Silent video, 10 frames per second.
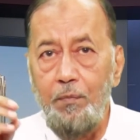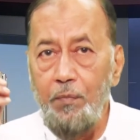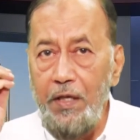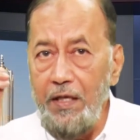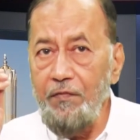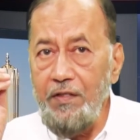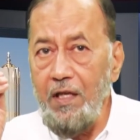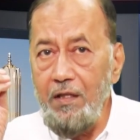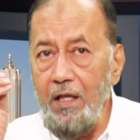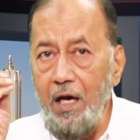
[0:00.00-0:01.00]
Believe in
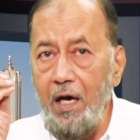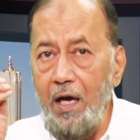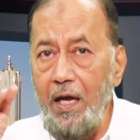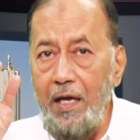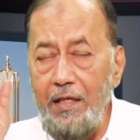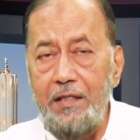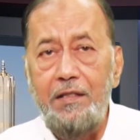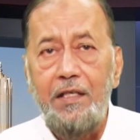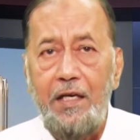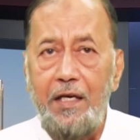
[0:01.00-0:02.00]
Allah and
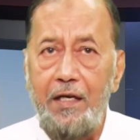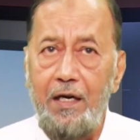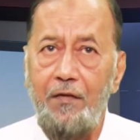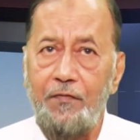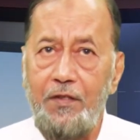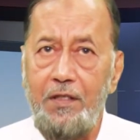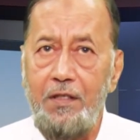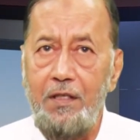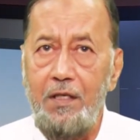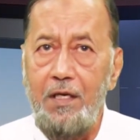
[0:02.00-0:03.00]
in the
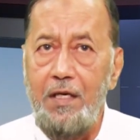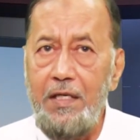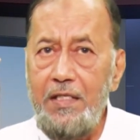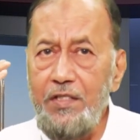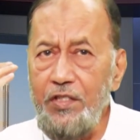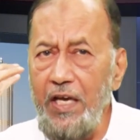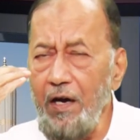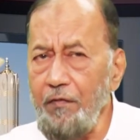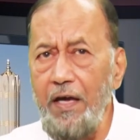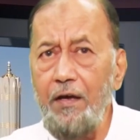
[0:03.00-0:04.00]
hereafter. Stay
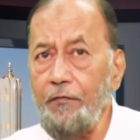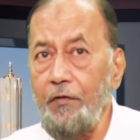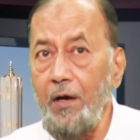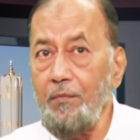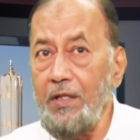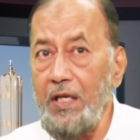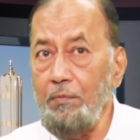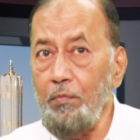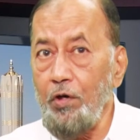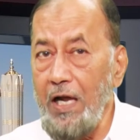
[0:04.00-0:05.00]
away from the
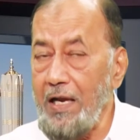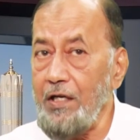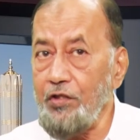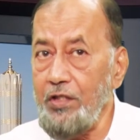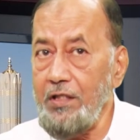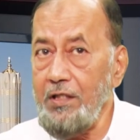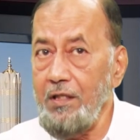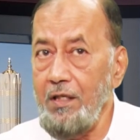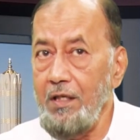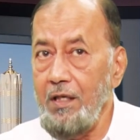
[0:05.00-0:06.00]
immorality.
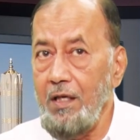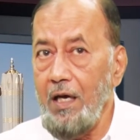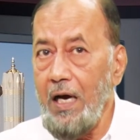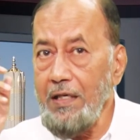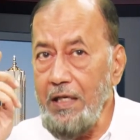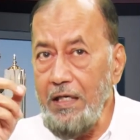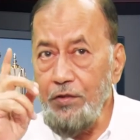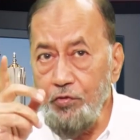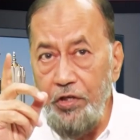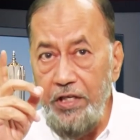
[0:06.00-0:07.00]

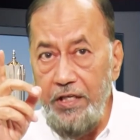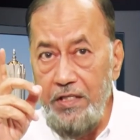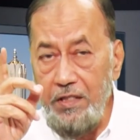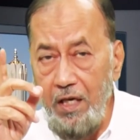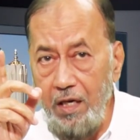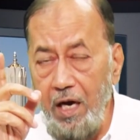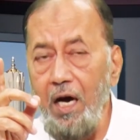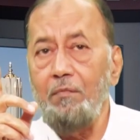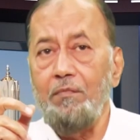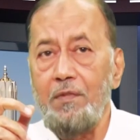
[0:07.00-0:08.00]
Adultery is
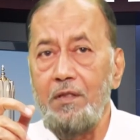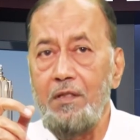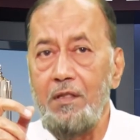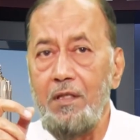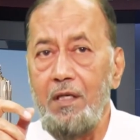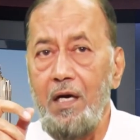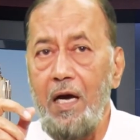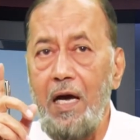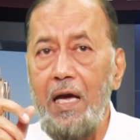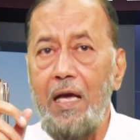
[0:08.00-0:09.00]
haram,
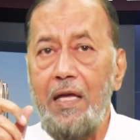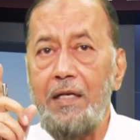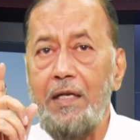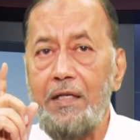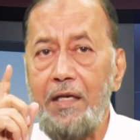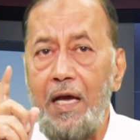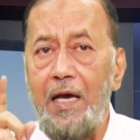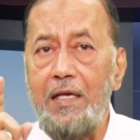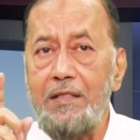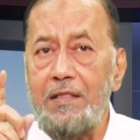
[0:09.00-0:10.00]
and it
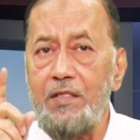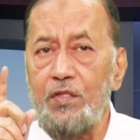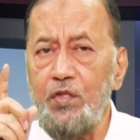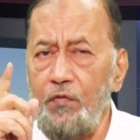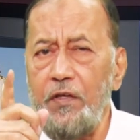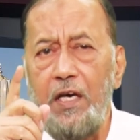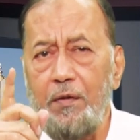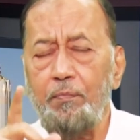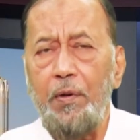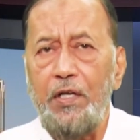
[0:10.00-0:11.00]
has a severe
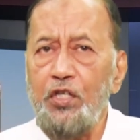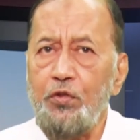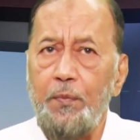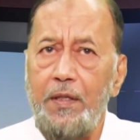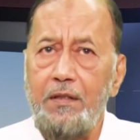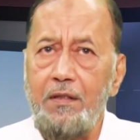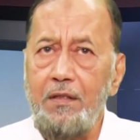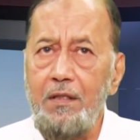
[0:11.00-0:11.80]
punishment.